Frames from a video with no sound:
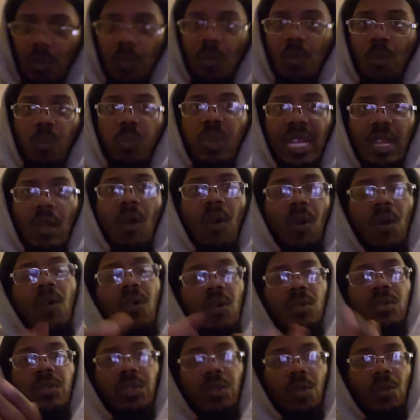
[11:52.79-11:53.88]
we
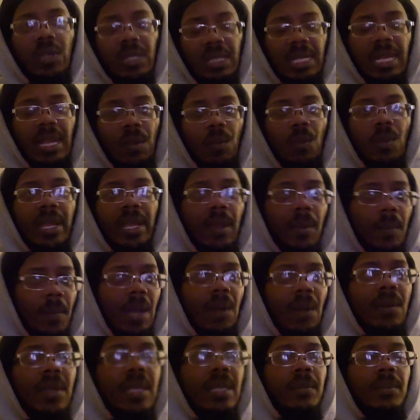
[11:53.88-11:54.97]
all thought that way
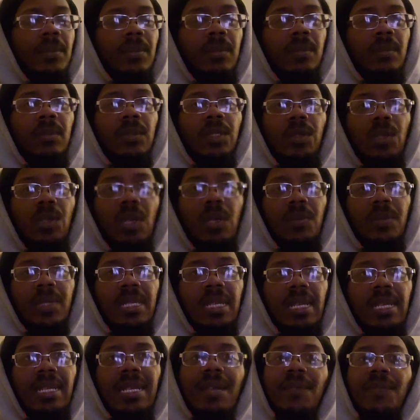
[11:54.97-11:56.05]
about him. You know what I'm
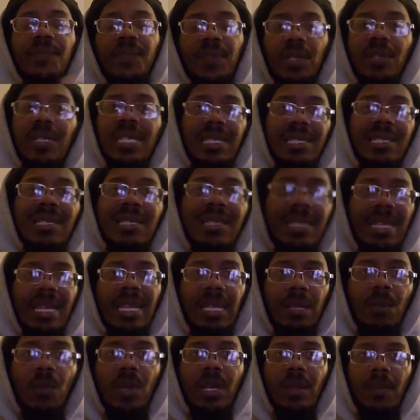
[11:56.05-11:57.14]
saying? I feel that
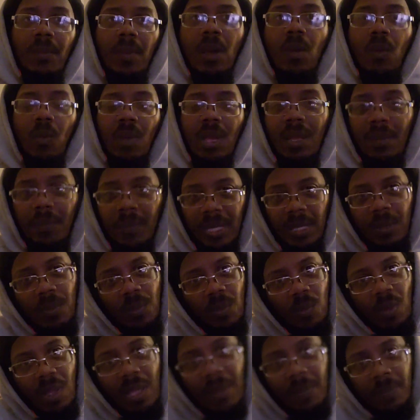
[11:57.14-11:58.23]
same way about YP
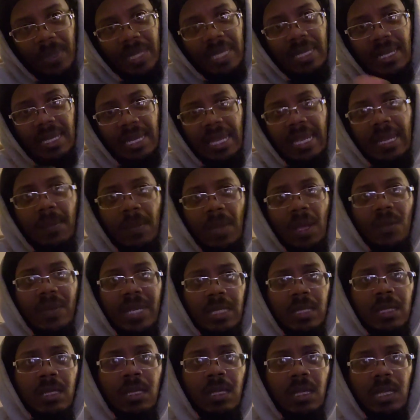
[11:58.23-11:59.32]
when YP came out.
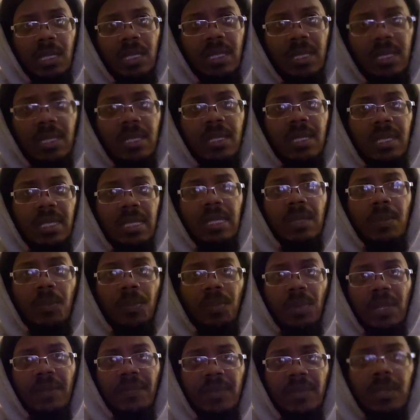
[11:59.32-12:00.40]
It's good to see
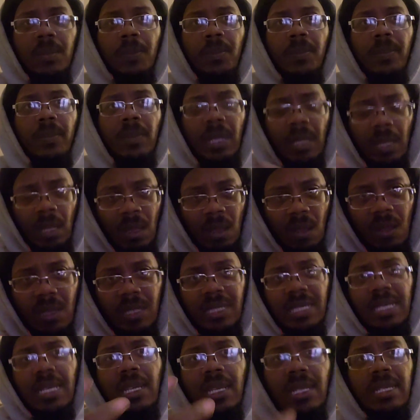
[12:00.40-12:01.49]
brothers
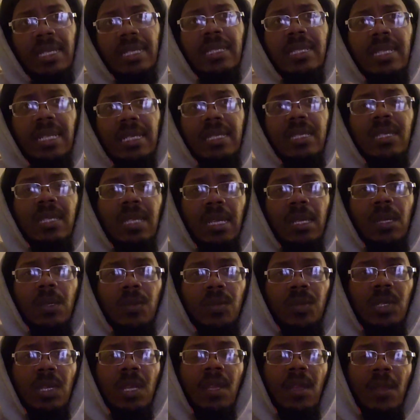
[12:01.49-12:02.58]
articulate
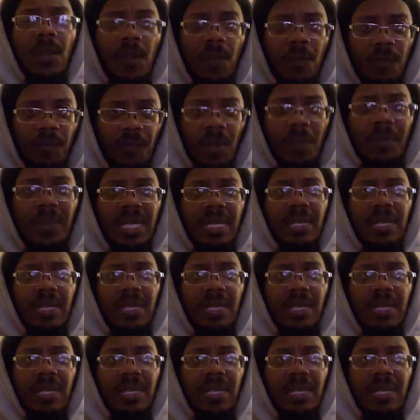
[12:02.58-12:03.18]
themselves from